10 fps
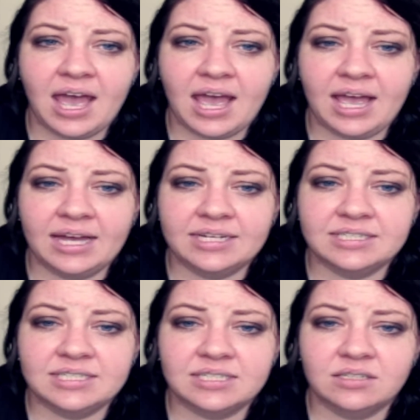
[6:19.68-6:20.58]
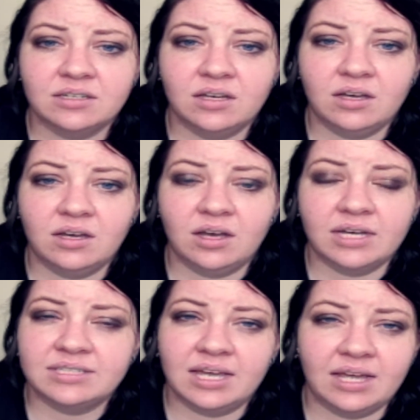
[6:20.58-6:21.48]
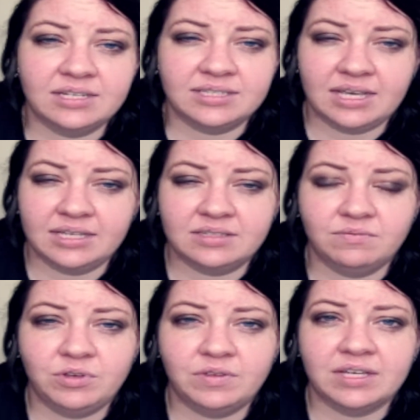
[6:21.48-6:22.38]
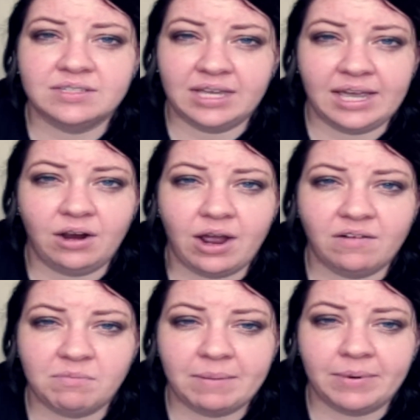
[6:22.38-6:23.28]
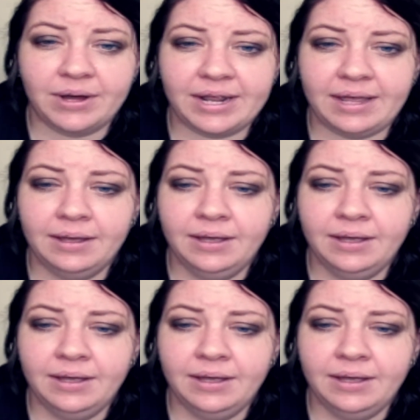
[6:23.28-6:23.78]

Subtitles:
And I had to say some few things to kick her out of my body.